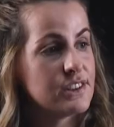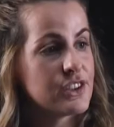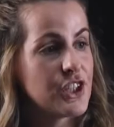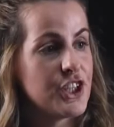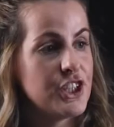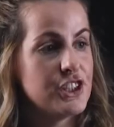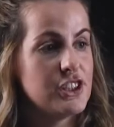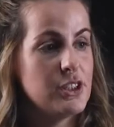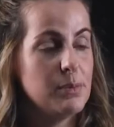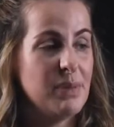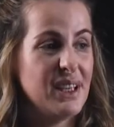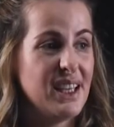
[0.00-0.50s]

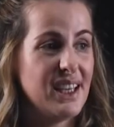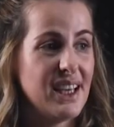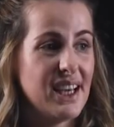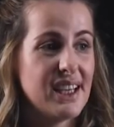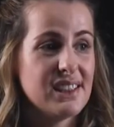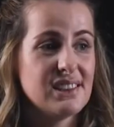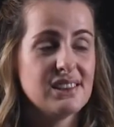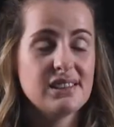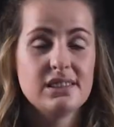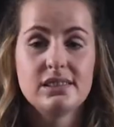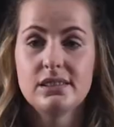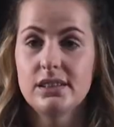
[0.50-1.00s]
going to be
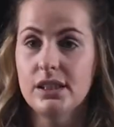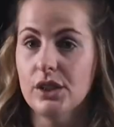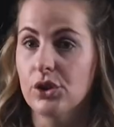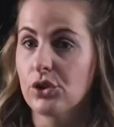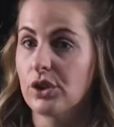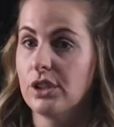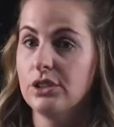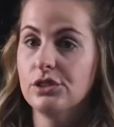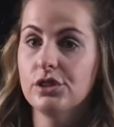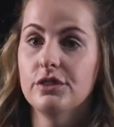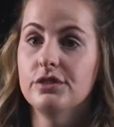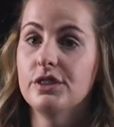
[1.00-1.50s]
a
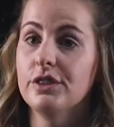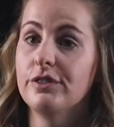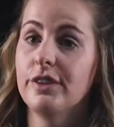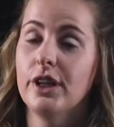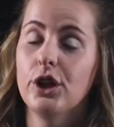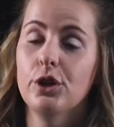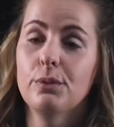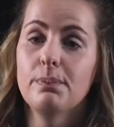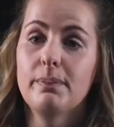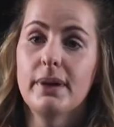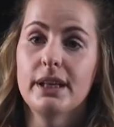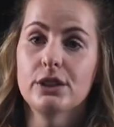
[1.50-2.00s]
series of
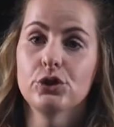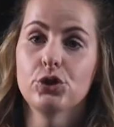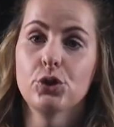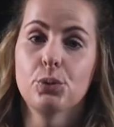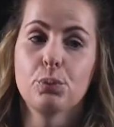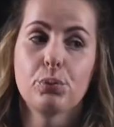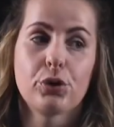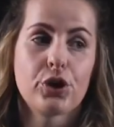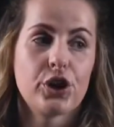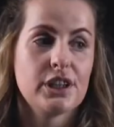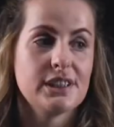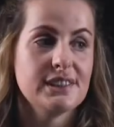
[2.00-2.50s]
developmental
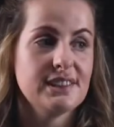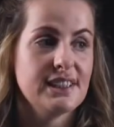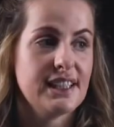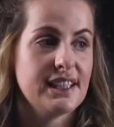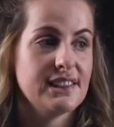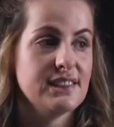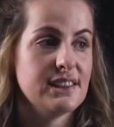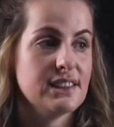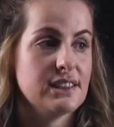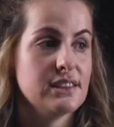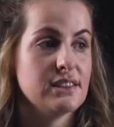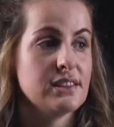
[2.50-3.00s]

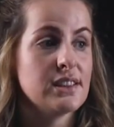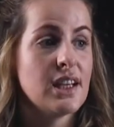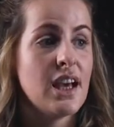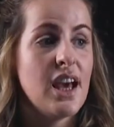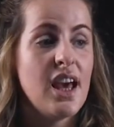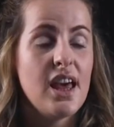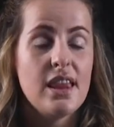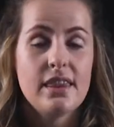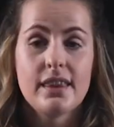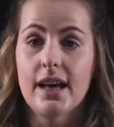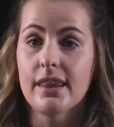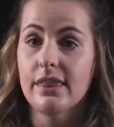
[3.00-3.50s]
processes
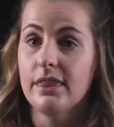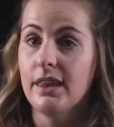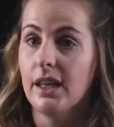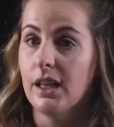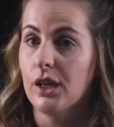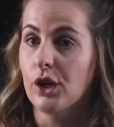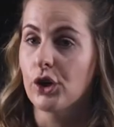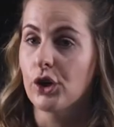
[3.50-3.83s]
that then